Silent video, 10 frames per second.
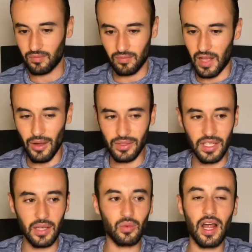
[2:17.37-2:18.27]
I would
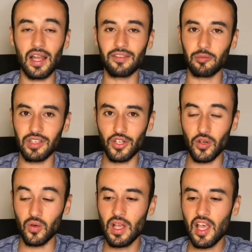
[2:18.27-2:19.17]
say would not even be
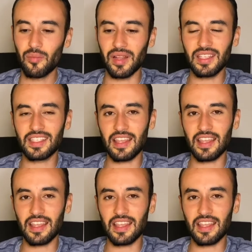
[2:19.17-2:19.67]
true. But let's